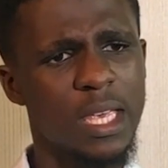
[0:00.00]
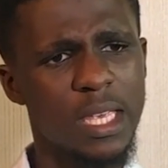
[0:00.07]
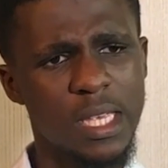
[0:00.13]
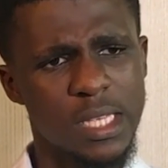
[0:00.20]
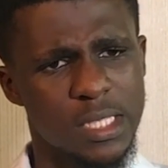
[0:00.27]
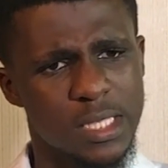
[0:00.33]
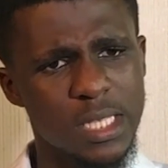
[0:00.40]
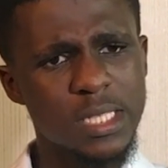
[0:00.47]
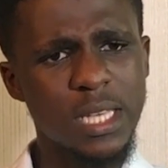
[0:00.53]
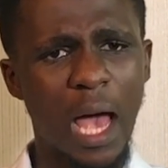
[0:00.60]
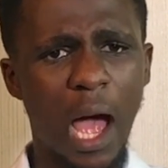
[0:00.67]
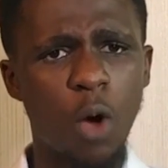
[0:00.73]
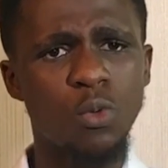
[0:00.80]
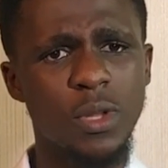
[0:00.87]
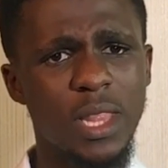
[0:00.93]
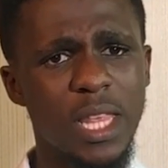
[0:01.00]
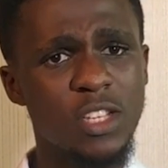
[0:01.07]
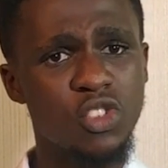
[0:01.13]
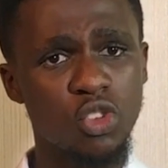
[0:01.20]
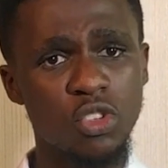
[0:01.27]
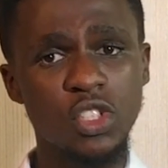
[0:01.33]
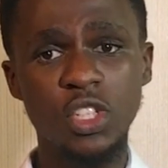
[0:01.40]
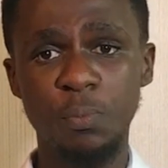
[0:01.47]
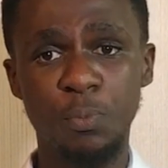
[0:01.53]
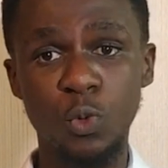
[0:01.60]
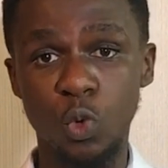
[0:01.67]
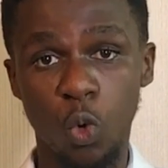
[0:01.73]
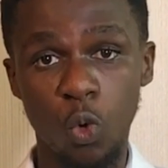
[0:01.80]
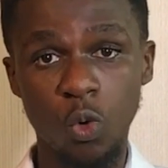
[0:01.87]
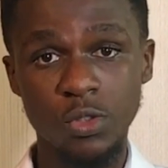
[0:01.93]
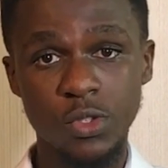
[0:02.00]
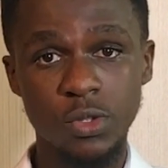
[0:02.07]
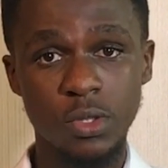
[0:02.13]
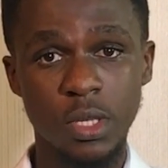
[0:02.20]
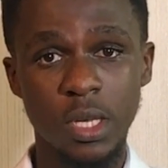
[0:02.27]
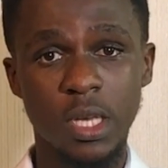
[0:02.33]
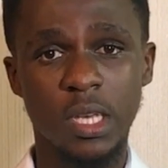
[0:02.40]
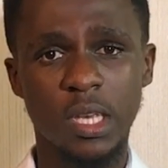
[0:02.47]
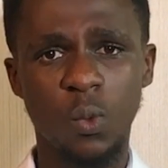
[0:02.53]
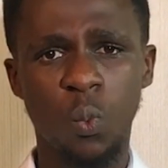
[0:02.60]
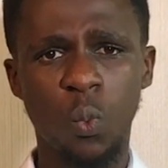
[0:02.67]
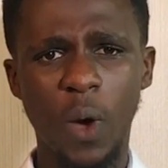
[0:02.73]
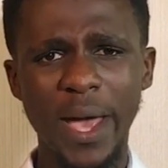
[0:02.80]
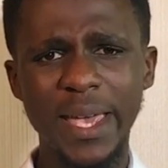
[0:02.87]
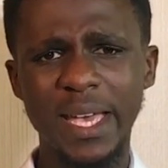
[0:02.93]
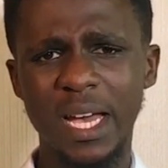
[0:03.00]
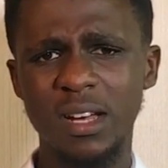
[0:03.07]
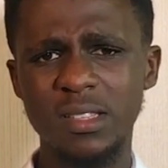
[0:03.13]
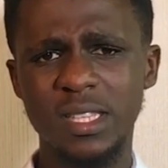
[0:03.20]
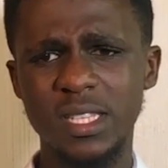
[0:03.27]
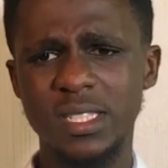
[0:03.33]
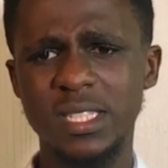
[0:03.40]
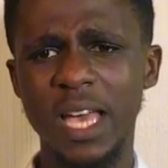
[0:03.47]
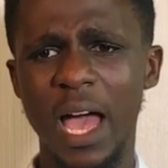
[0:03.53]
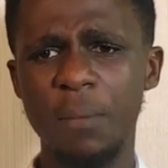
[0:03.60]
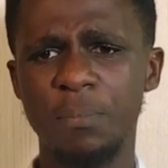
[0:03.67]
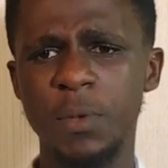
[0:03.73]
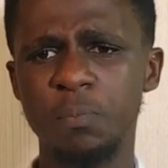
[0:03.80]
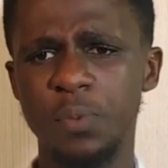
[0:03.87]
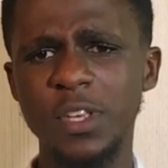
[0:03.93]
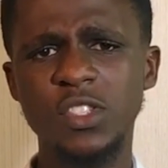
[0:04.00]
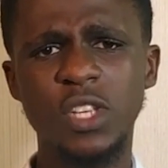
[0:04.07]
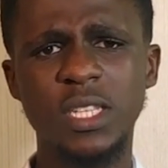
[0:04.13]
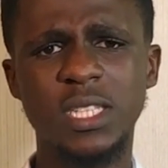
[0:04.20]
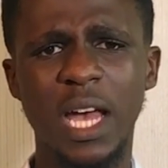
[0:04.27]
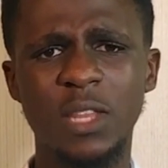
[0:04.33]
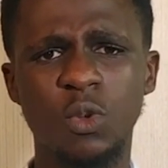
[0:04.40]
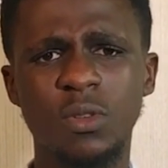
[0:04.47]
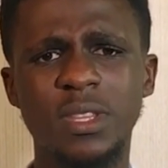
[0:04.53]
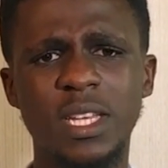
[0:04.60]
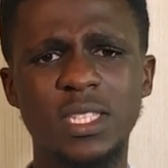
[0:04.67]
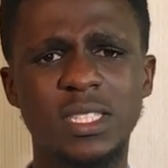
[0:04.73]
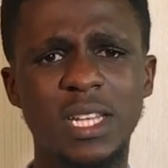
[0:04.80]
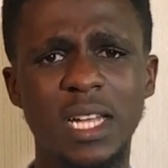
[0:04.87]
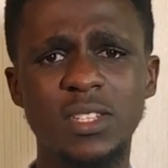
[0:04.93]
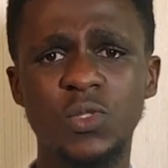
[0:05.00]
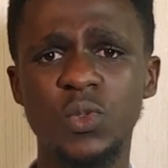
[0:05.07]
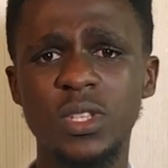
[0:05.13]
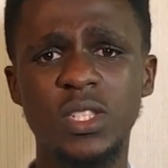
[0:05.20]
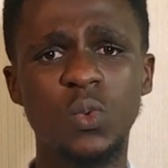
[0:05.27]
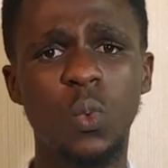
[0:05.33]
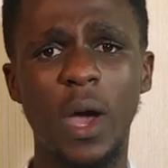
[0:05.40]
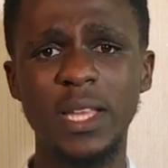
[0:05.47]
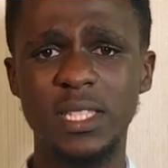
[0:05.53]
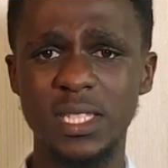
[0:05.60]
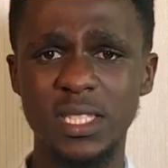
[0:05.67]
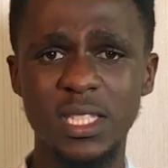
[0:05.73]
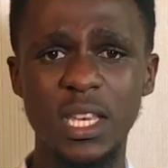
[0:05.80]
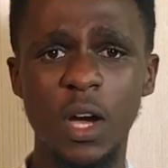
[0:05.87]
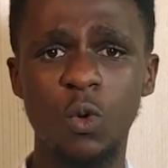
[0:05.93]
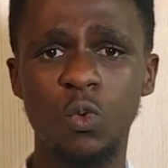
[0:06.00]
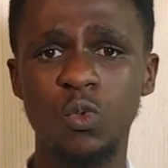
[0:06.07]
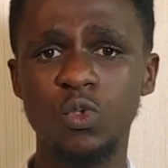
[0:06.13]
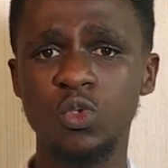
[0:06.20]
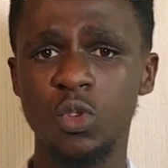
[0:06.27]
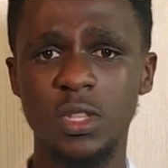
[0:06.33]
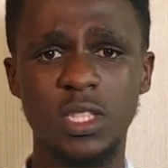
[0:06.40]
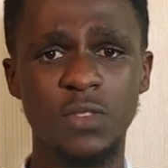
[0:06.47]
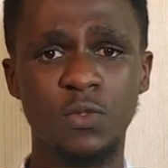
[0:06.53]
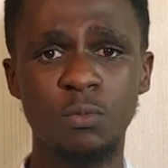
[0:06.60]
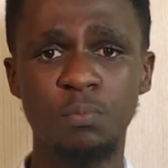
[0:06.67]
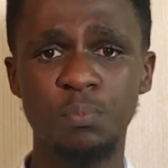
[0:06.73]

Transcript: is this how relationship works? Why can't this guy be patient and understand the reason why this girl could not even